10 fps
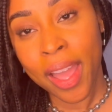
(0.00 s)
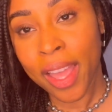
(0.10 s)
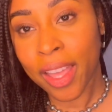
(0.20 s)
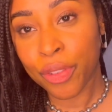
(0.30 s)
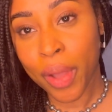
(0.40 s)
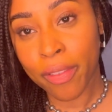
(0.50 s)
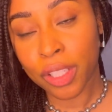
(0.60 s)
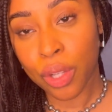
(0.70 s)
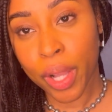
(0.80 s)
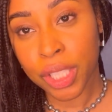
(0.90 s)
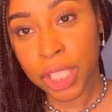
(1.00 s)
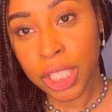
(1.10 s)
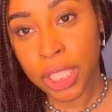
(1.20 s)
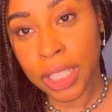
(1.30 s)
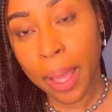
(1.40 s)
If you have any
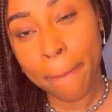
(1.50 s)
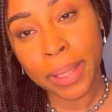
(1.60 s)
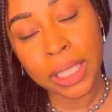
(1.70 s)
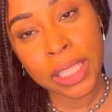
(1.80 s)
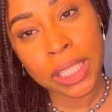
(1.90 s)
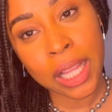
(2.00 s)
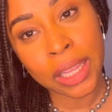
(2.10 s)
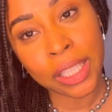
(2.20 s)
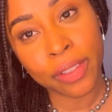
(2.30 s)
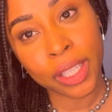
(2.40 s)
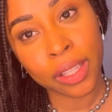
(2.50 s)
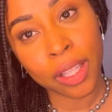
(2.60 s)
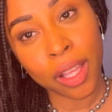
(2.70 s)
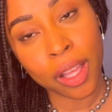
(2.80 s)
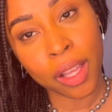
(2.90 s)
questions, please leave it in
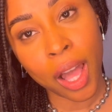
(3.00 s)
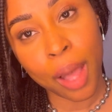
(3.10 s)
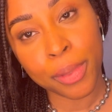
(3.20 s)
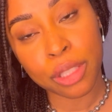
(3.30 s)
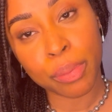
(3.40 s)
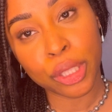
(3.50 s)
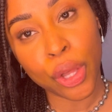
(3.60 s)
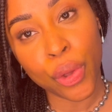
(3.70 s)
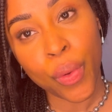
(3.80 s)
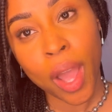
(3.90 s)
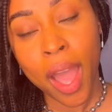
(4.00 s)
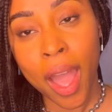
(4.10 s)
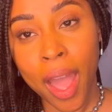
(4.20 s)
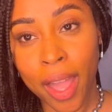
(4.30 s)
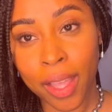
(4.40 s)
the comments below.
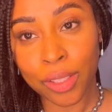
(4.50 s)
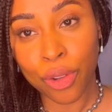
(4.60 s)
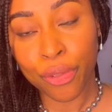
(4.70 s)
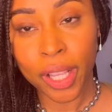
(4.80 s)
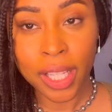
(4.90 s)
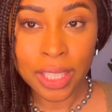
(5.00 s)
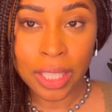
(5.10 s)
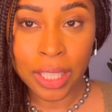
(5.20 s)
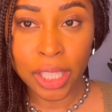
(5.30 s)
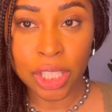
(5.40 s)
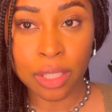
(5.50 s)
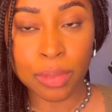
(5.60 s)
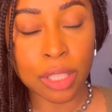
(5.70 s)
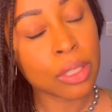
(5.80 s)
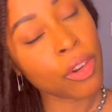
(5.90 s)
And don't forget to like, share, and
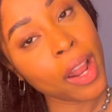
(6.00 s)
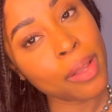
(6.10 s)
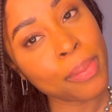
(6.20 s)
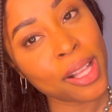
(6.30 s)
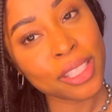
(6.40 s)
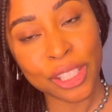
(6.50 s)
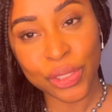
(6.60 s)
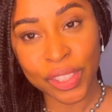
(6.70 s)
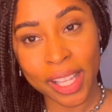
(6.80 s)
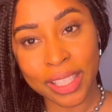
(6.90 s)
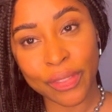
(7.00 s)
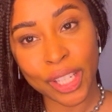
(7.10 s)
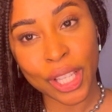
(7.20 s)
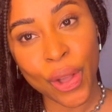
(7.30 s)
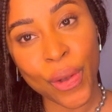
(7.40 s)
subscribe. I'll see you in the next
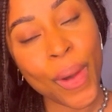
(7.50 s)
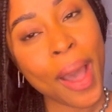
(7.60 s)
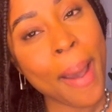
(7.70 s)
video.